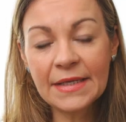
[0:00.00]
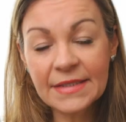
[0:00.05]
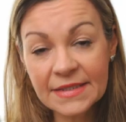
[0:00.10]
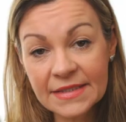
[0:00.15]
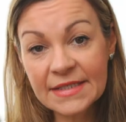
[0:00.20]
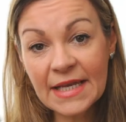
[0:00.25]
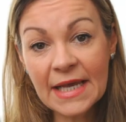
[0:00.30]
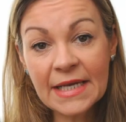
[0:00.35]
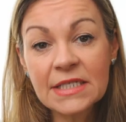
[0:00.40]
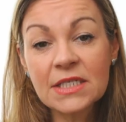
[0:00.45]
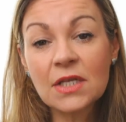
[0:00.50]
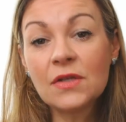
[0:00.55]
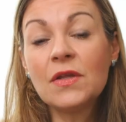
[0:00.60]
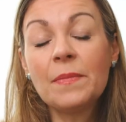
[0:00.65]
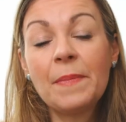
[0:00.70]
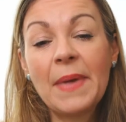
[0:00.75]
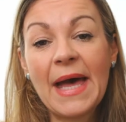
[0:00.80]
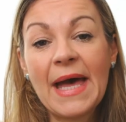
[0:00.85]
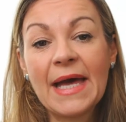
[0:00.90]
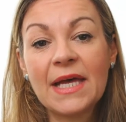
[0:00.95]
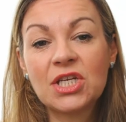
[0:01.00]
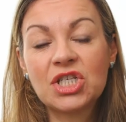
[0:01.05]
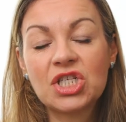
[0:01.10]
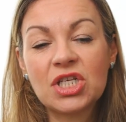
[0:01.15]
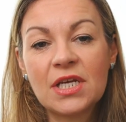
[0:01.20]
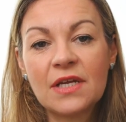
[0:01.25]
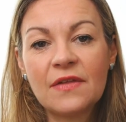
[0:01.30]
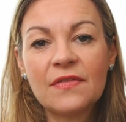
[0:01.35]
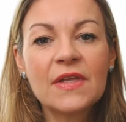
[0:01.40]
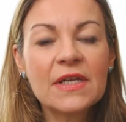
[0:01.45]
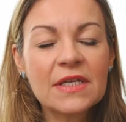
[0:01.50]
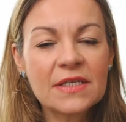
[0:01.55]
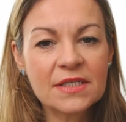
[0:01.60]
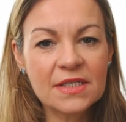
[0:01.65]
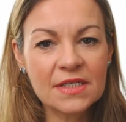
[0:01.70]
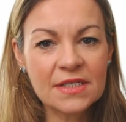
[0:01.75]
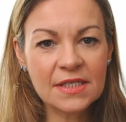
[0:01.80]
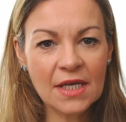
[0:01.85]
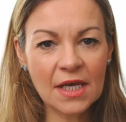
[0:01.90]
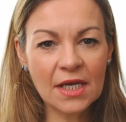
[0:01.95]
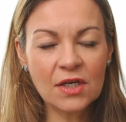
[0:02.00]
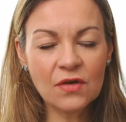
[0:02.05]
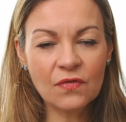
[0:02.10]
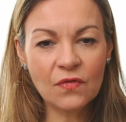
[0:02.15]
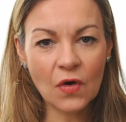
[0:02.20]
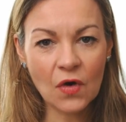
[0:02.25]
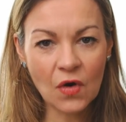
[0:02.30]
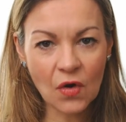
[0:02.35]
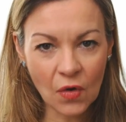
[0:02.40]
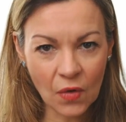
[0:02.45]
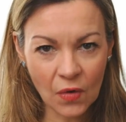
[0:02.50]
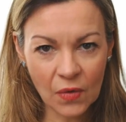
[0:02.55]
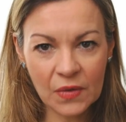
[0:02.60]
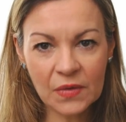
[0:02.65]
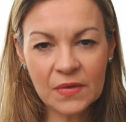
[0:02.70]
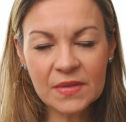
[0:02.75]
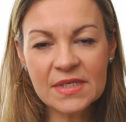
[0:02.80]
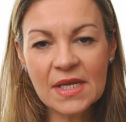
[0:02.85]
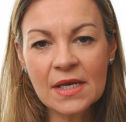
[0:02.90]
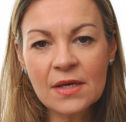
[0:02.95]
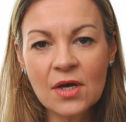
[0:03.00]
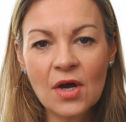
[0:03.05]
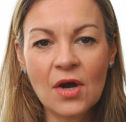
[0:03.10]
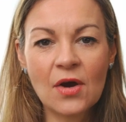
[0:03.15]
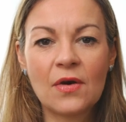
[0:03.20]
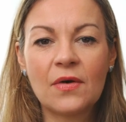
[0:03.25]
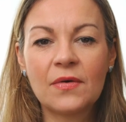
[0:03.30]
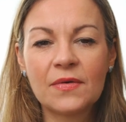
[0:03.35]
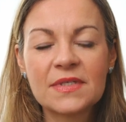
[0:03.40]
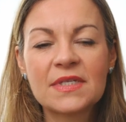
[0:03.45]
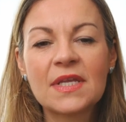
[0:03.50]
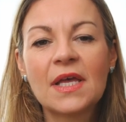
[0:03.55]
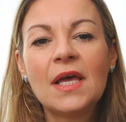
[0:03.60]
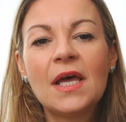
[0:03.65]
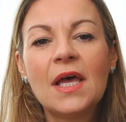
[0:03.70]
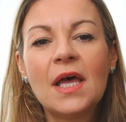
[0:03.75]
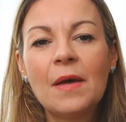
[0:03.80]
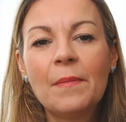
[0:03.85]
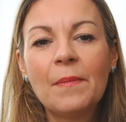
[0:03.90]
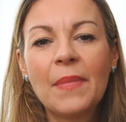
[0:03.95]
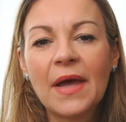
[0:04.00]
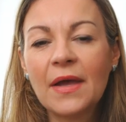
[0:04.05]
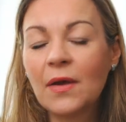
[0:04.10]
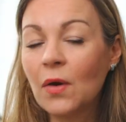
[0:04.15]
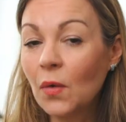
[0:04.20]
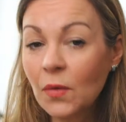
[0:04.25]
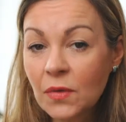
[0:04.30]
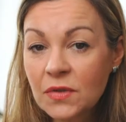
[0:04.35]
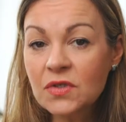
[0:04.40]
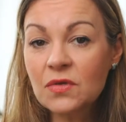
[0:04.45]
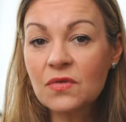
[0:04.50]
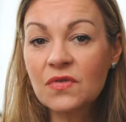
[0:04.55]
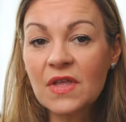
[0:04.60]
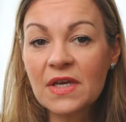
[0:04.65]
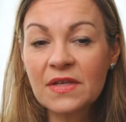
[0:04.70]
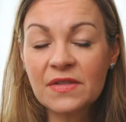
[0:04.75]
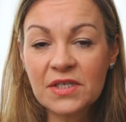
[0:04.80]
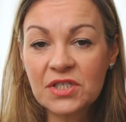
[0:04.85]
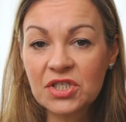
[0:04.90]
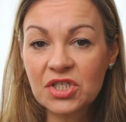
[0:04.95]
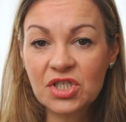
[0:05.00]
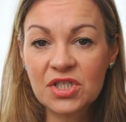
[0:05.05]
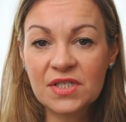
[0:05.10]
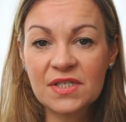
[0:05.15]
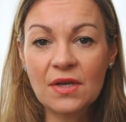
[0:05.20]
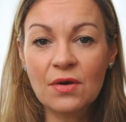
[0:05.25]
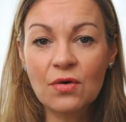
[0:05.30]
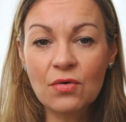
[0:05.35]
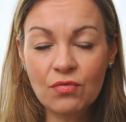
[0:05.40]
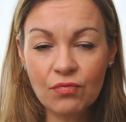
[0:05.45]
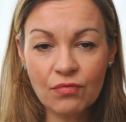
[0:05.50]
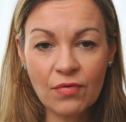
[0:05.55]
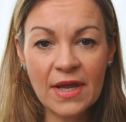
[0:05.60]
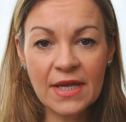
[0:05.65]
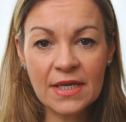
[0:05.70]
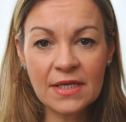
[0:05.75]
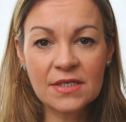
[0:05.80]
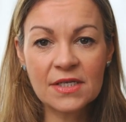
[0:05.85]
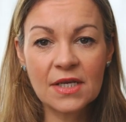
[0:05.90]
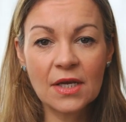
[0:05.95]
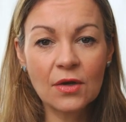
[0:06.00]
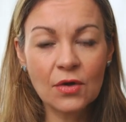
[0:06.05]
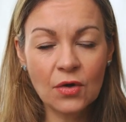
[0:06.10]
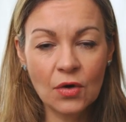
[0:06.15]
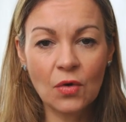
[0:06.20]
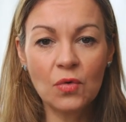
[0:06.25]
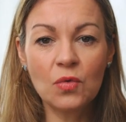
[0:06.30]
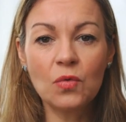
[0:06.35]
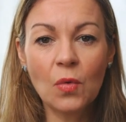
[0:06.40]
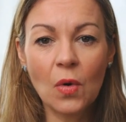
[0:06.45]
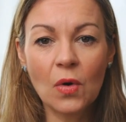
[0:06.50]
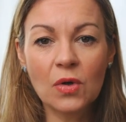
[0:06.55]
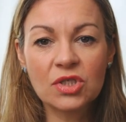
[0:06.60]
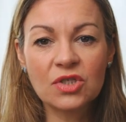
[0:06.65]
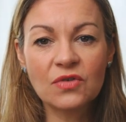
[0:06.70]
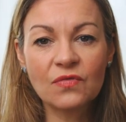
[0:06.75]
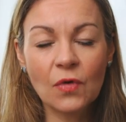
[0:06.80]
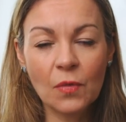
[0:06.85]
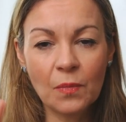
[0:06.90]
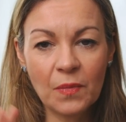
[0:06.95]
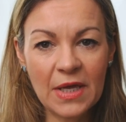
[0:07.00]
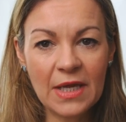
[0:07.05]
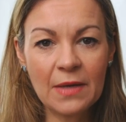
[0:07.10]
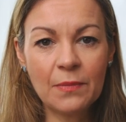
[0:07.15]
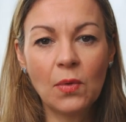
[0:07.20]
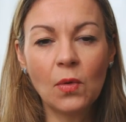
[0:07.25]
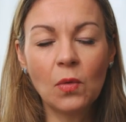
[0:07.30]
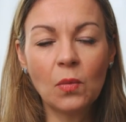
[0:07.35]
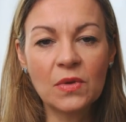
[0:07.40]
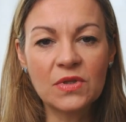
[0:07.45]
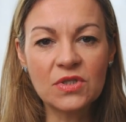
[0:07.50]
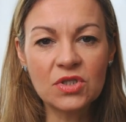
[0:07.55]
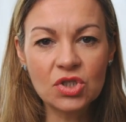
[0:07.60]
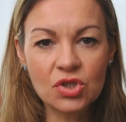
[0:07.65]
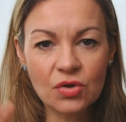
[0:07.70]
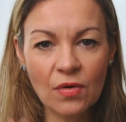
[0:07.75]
It says on the packaging that it's designed for coils and curls, but I also think this is just a great co-wash for people with